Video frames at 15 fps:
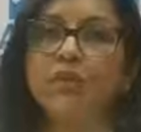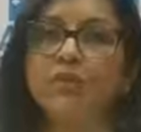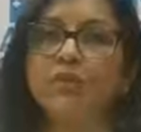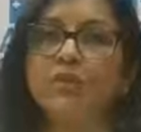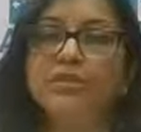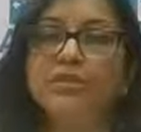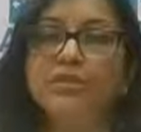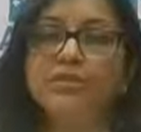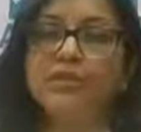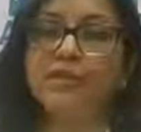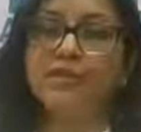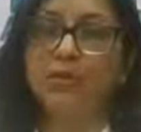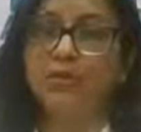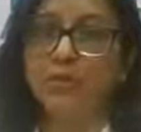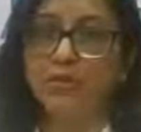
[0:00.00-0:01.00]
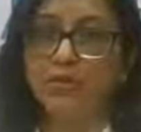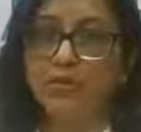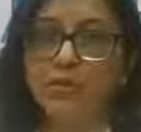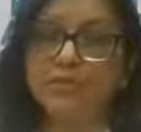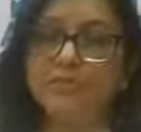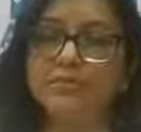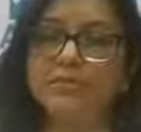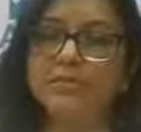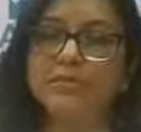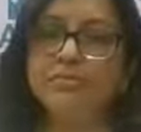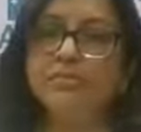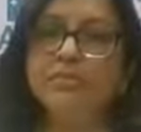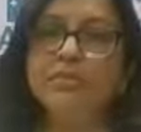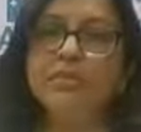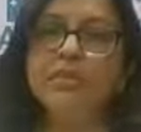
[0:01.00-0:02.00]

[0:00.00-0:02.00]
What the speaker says: the person is having moderate symptoms,